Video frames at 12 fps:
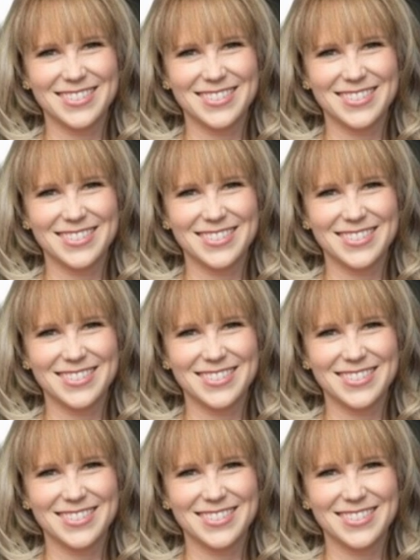
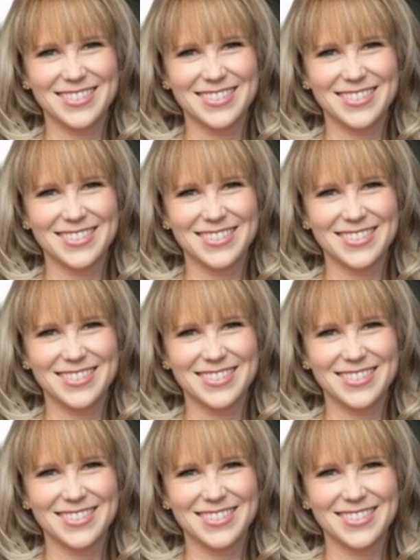
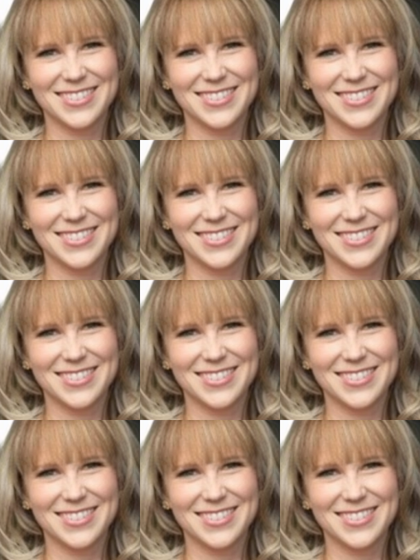
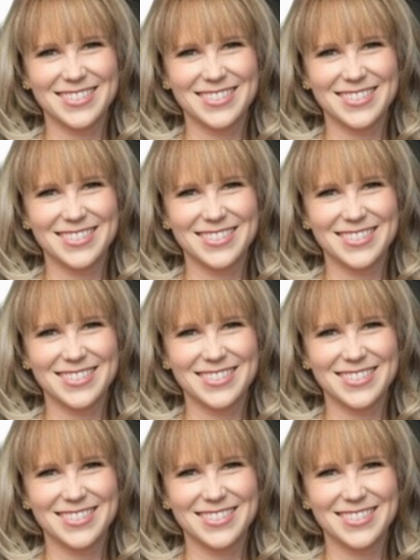
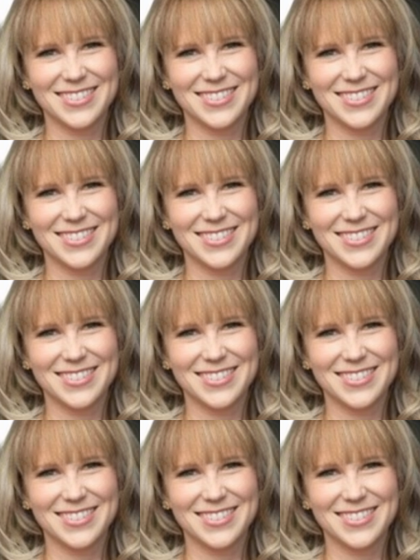This is a still picture; no speech is visible.